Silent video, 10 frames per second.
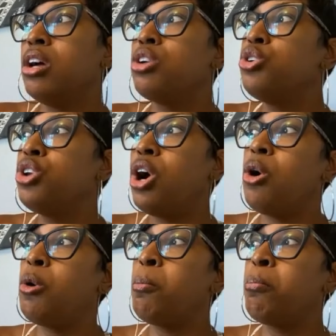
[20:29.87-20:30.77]

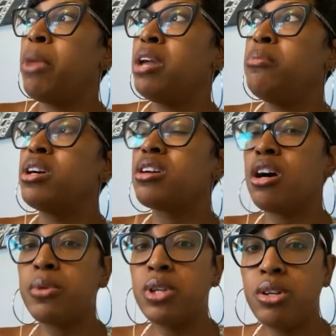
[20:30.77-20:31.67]
maybe a
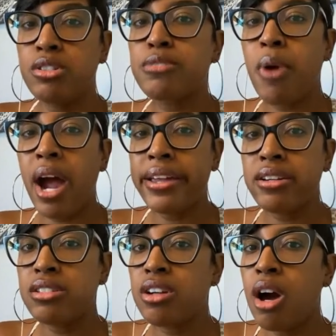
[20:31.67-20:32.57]
couple years
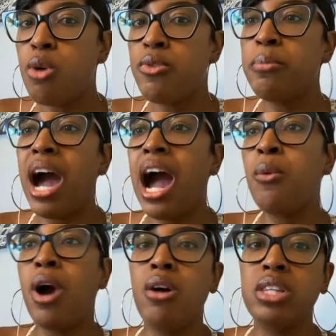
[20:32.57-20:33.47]
prior to COVID, but I
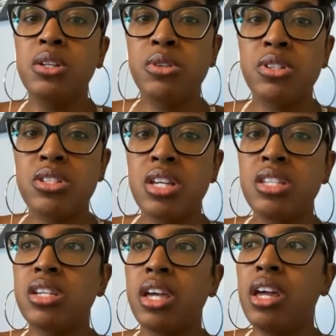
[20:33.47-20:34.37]
would only see
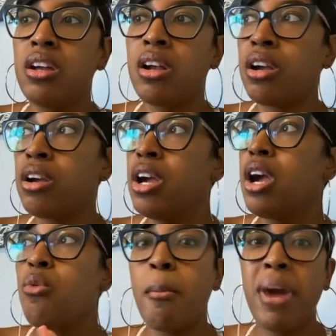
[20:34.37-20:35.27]
Tahir
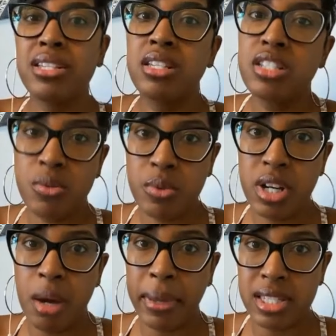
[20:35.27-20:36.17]
when my sister would
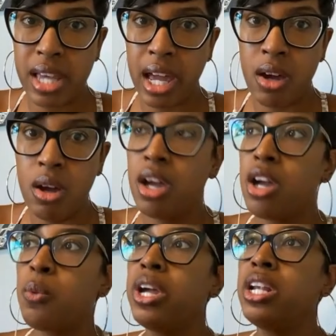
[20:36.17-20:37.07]
come in town.
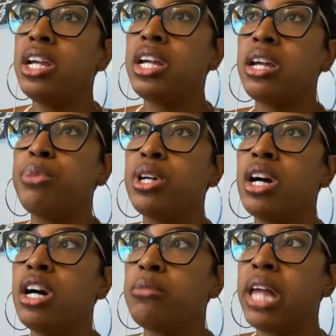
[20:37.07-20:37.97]
We didn't
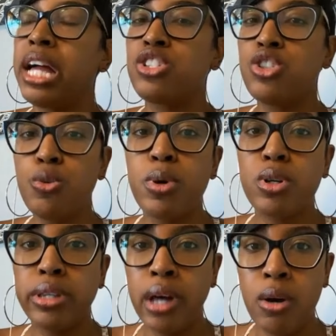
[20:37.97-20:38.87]
become like super
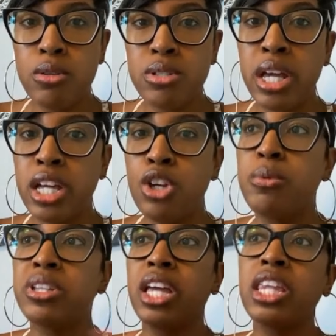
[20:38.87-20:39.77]
close, and you
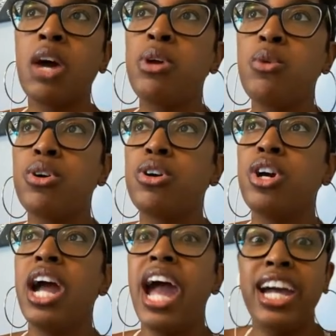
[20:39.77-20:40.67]
would think that we
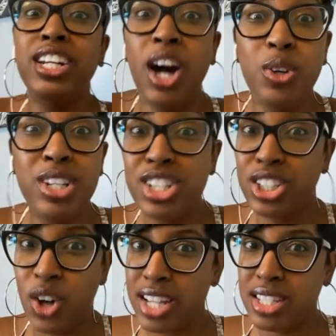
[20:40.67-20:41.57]
had known each
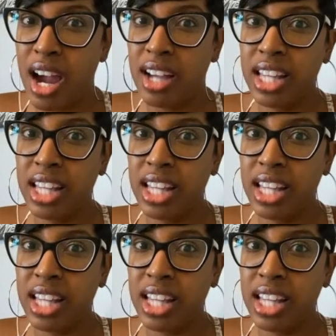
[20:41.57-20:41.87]
other our entire